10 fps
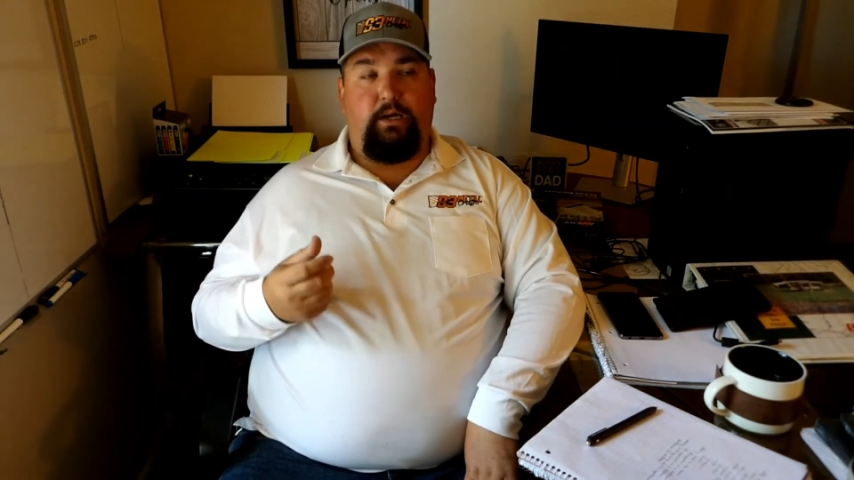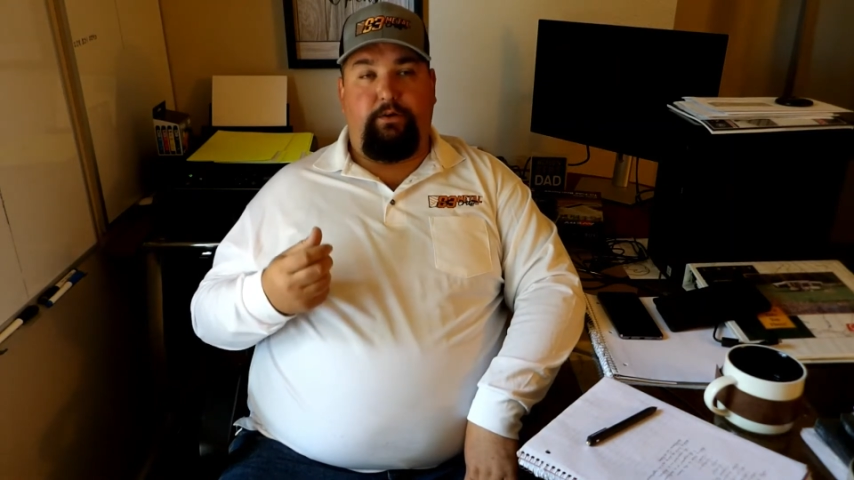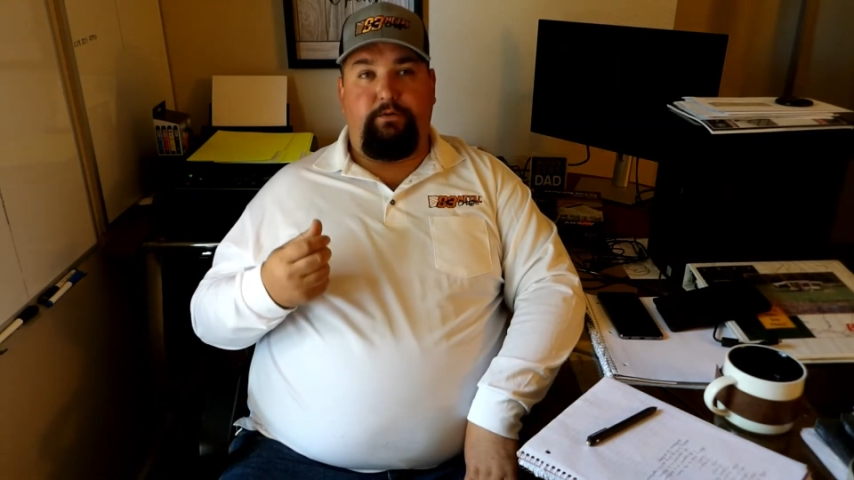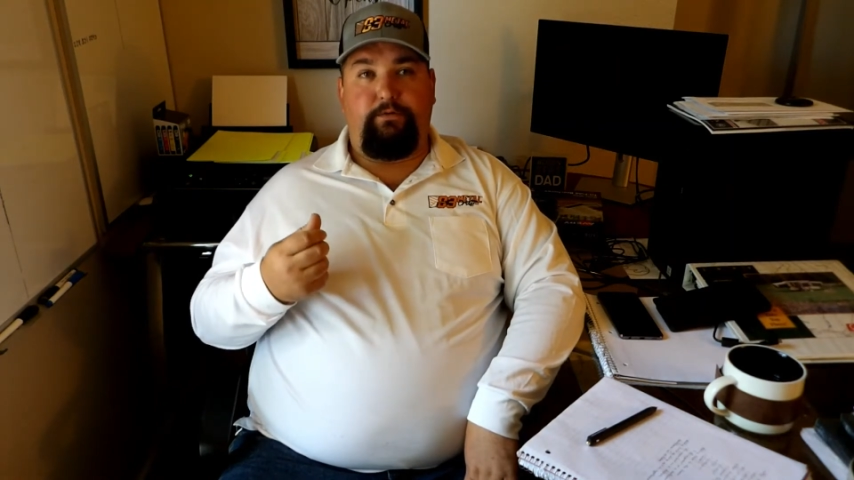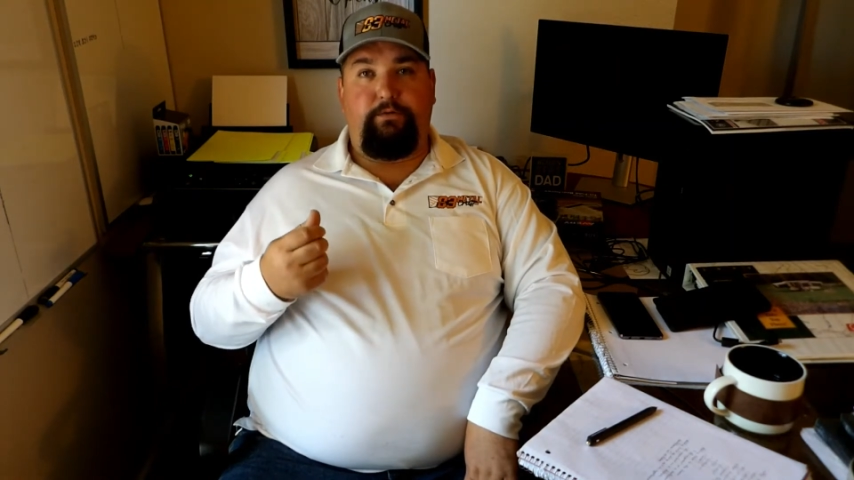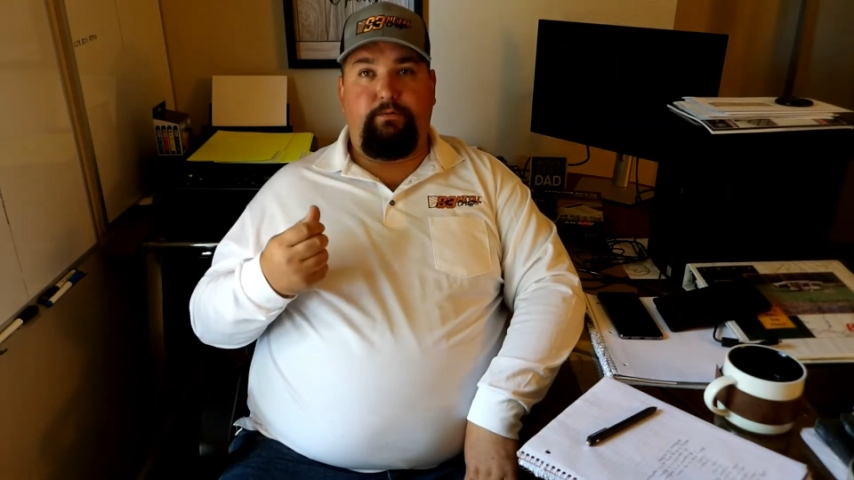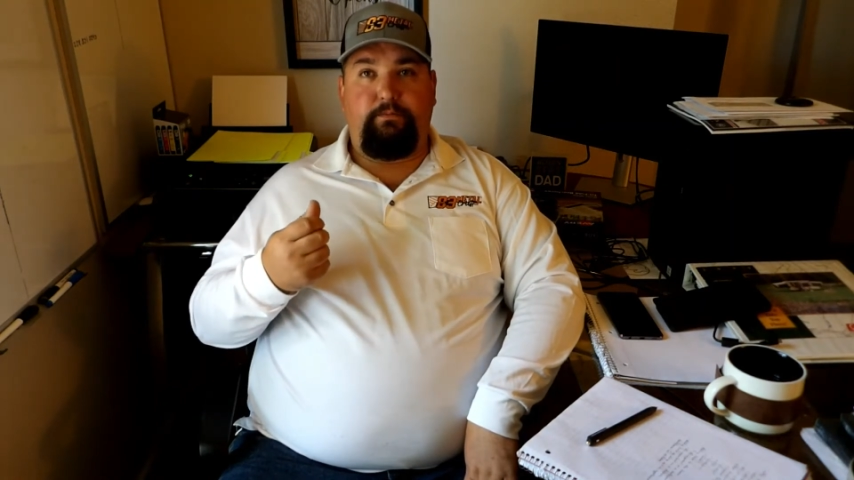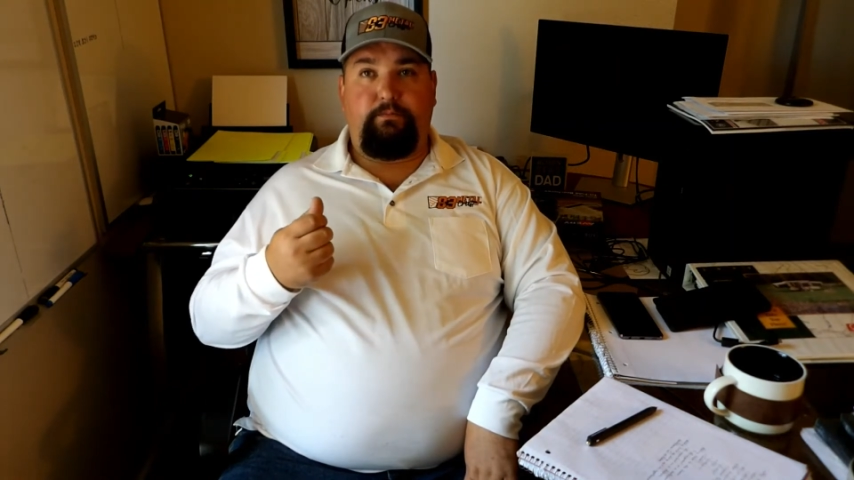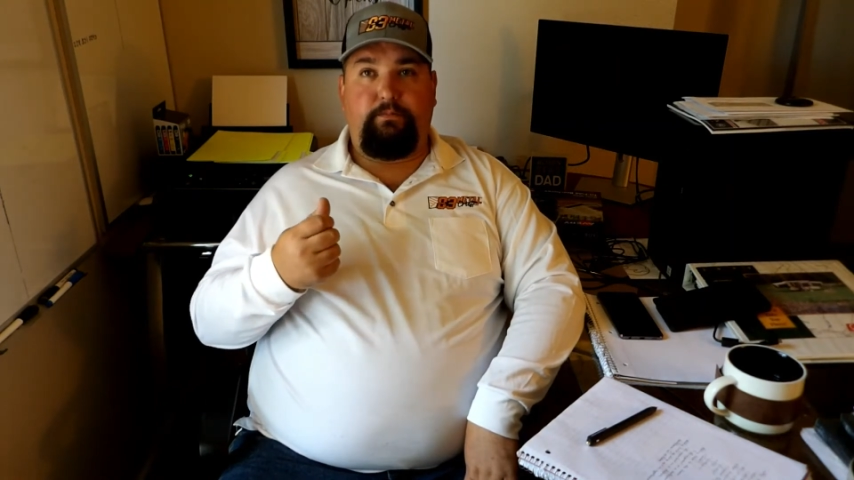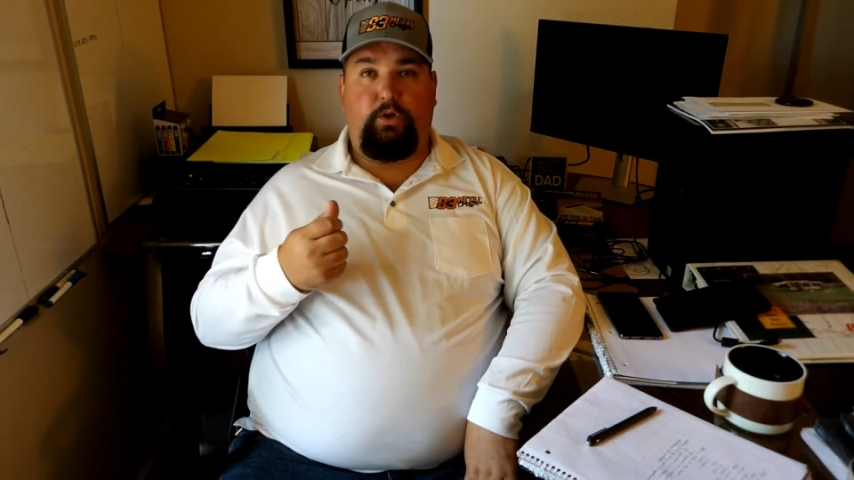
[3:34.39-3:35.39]
of
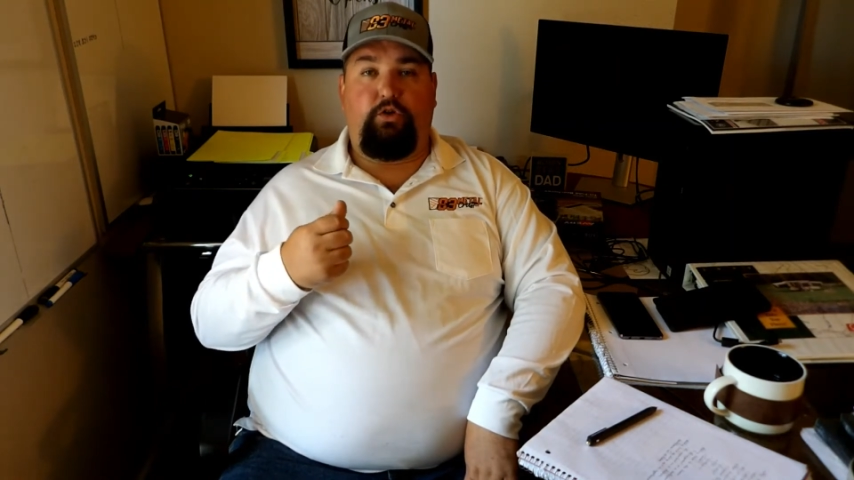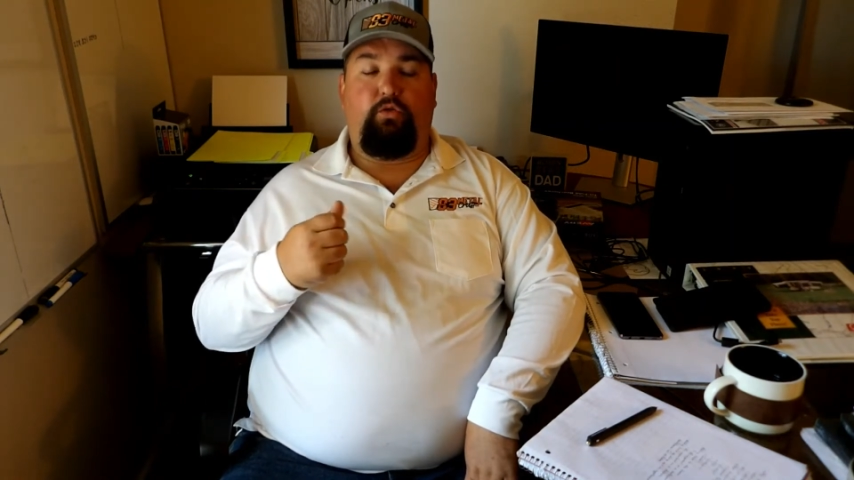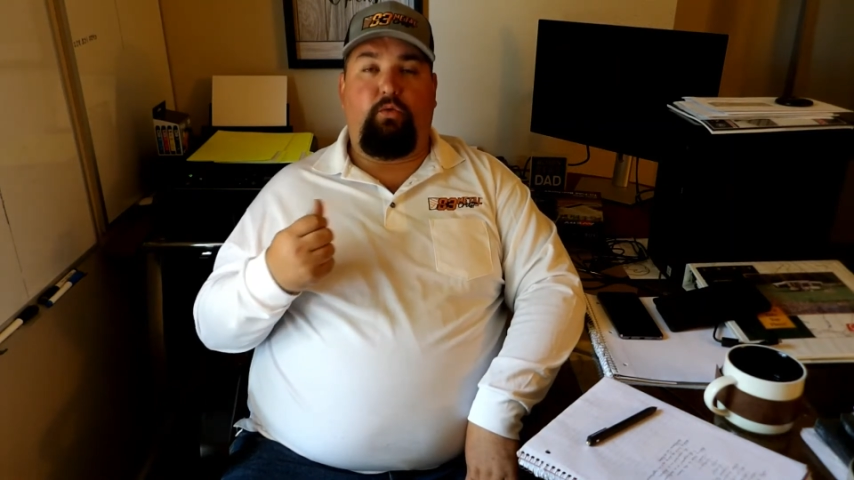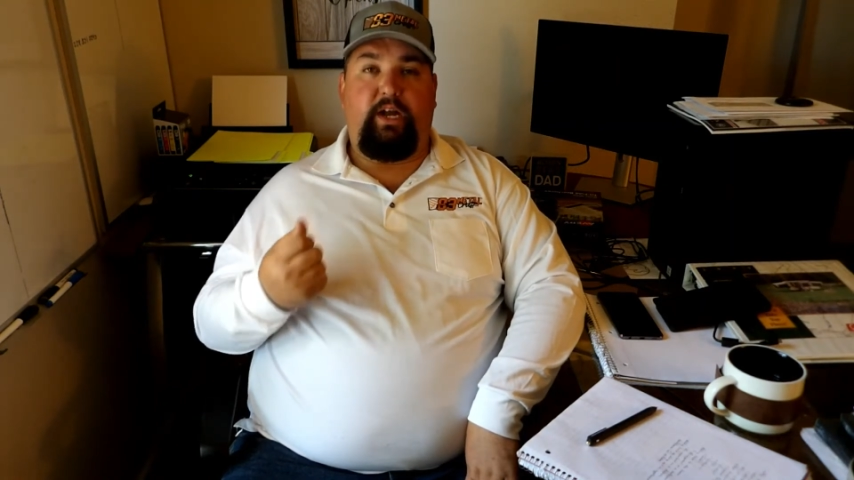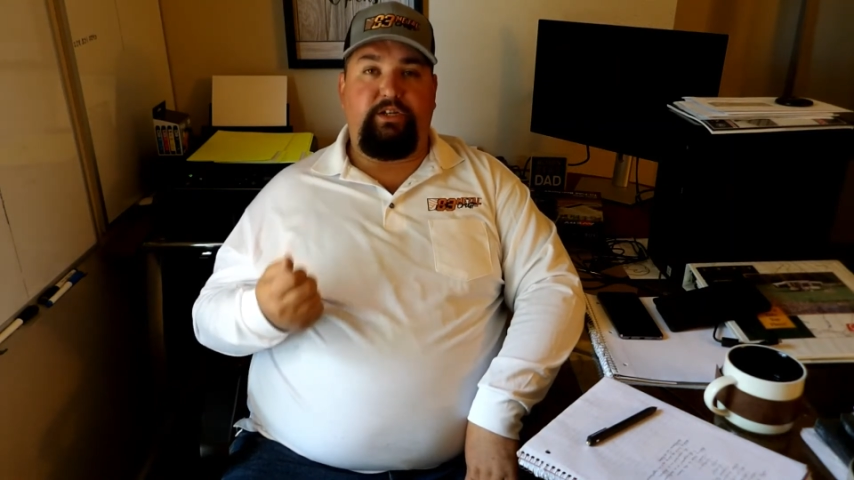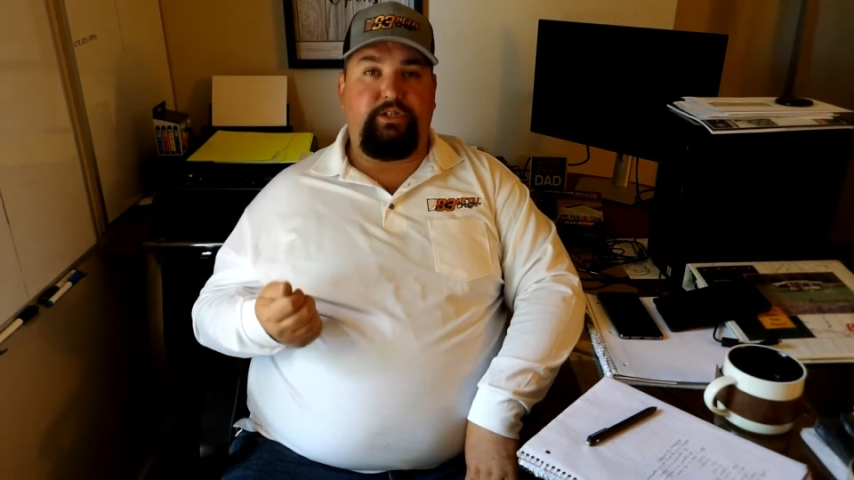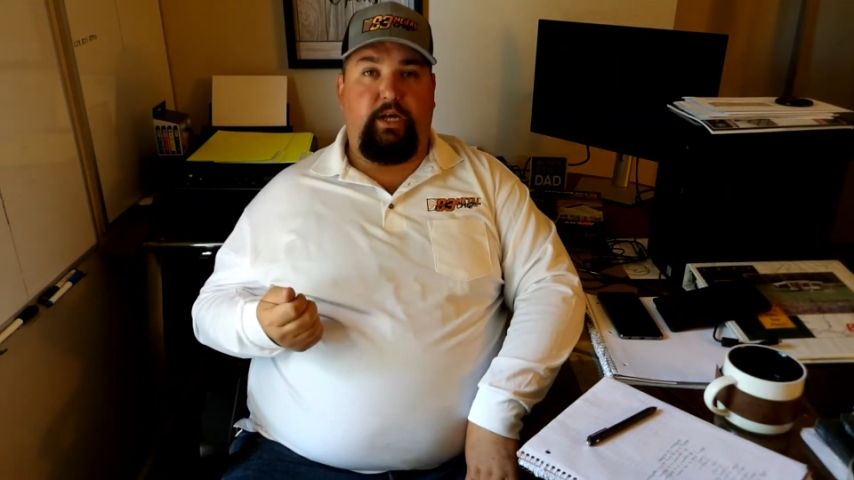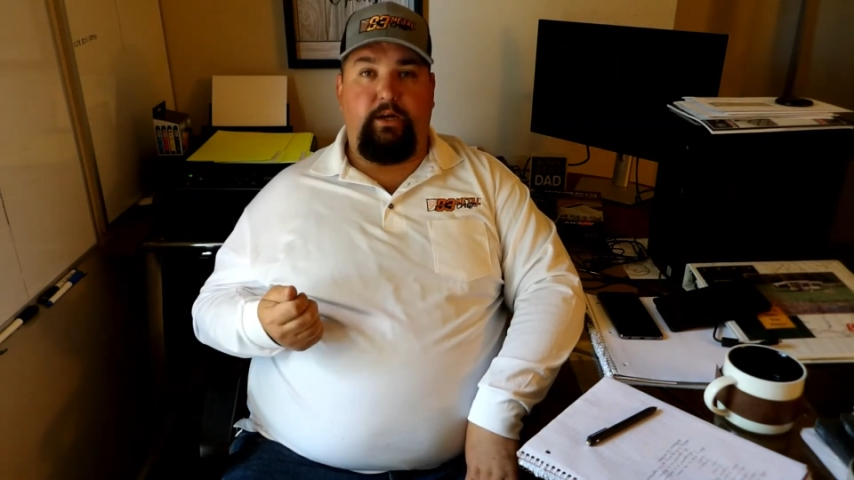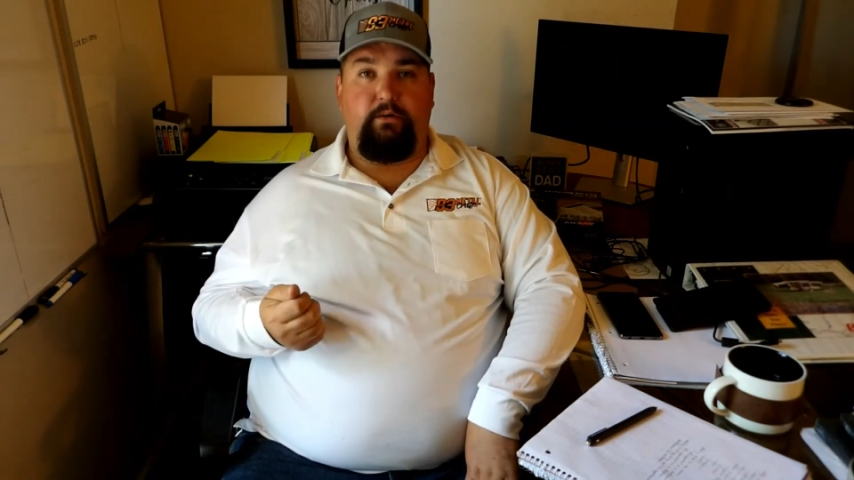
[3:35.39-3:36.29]
grayscale,